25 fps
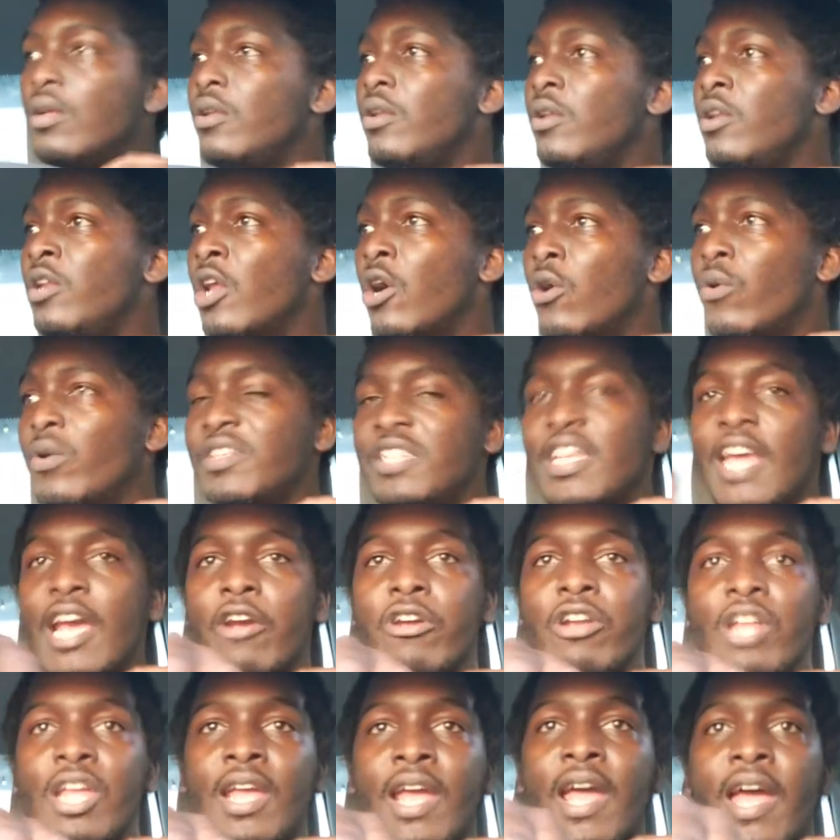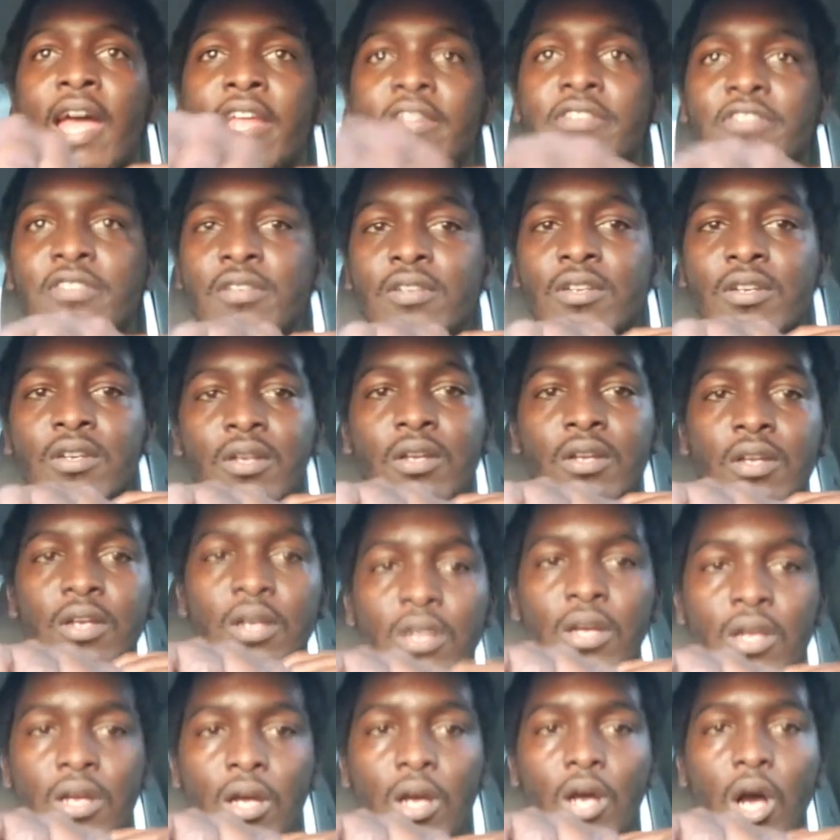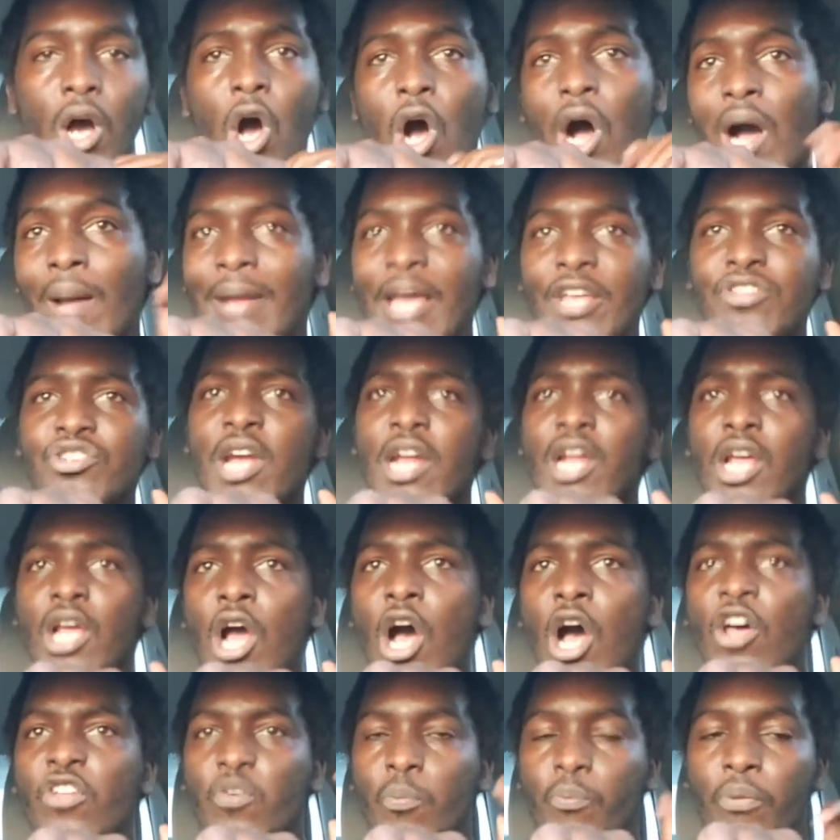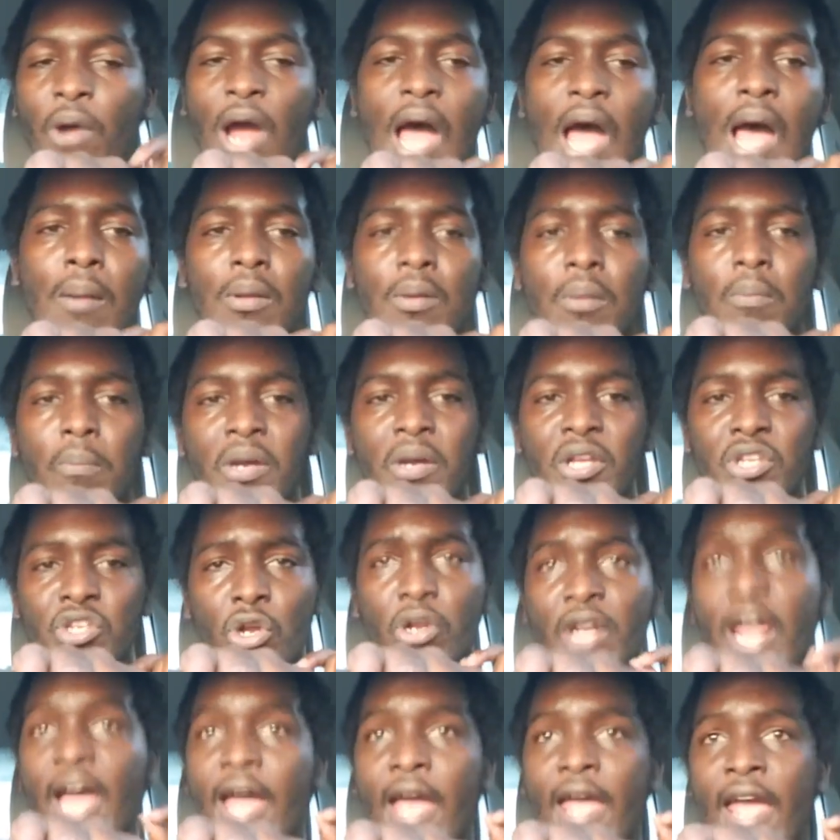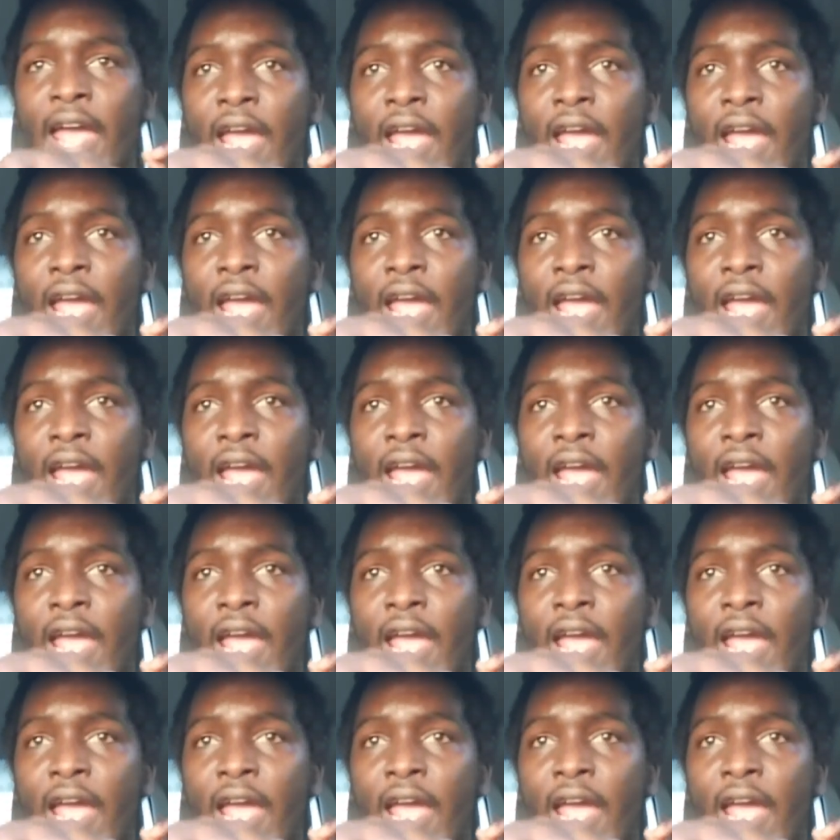No integrity, guys. Oh, I'm not trying to cause a problem, but you're not